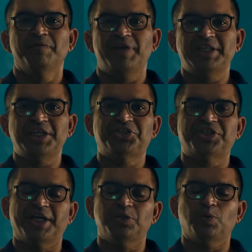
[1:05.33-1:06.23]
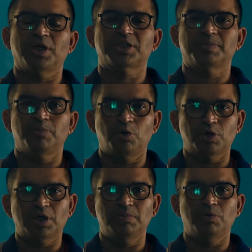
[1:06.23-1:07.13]
Vedic chant was
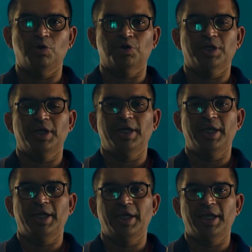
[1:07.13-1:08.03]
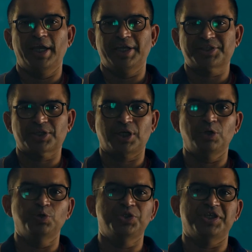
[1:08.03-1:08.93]
more and more
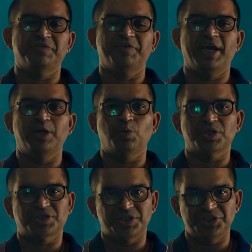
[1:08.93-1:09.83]
exclusive and was